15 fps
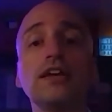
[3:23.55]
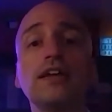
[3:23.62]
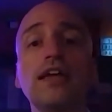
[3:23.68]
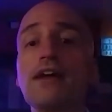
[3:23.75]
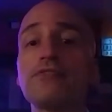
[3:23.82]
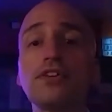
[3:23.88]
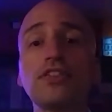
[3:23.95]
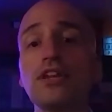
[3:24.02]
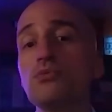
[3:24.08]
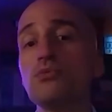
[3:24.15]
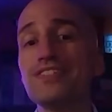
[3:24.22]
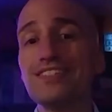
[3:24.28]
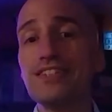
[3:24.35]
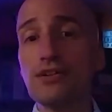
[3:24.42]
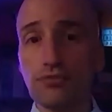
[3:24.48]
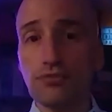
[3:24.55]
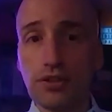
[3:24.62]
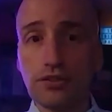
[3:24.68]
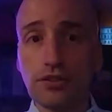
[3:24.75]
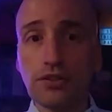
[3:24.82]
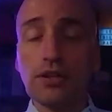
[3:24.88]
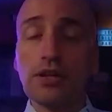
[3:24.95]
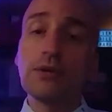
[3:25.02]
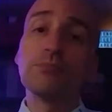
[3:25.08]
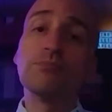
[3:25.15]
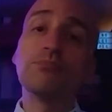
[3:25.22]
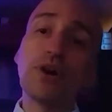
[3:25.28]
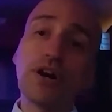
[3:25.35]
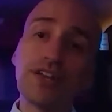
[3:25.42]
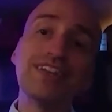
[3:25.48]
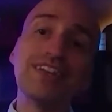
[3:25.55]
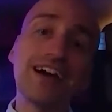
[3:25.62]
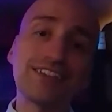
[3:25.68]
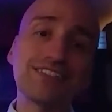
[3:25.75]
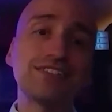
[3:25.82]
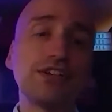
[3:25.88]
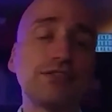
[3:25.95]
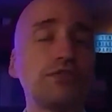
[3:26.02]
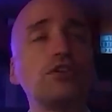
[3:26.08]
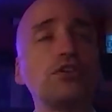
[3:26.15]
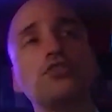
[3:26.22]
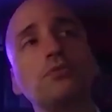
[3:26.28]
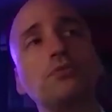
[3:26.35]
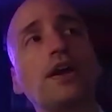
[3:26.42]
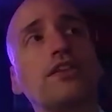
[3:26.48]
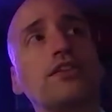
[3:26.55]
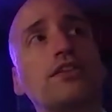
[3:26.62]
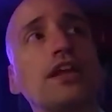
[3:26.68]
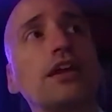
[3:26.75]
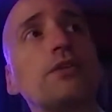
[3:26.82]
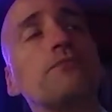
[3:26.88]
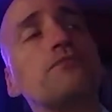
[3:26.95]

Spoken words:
everything was different, but not as different as you might think.